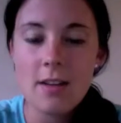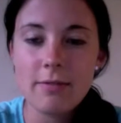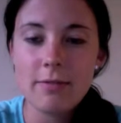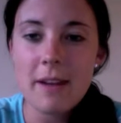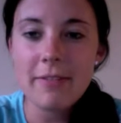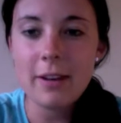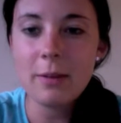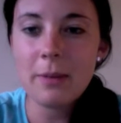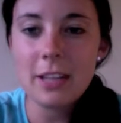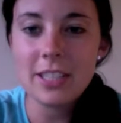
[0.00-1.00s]
For my final
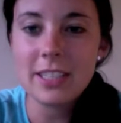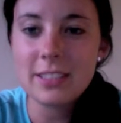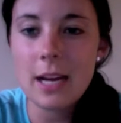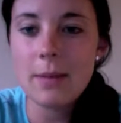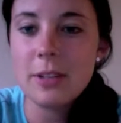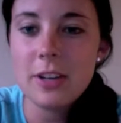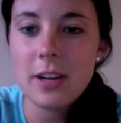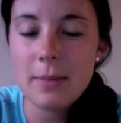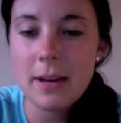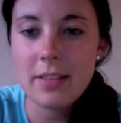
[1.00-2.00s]
project, I'm going to
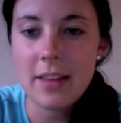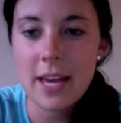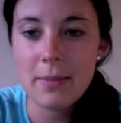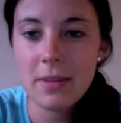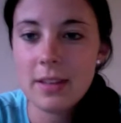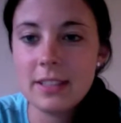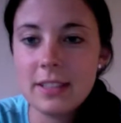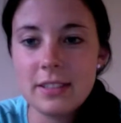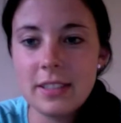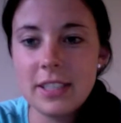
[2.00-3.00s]
talk about the
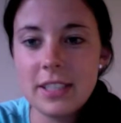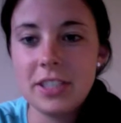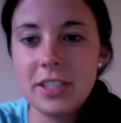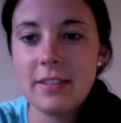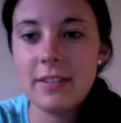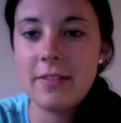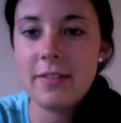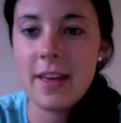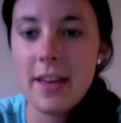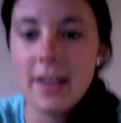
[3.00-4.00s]
Amethyst Initiative,
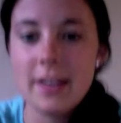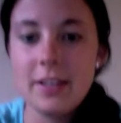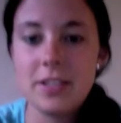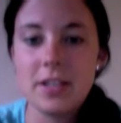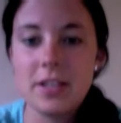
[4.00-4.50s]
and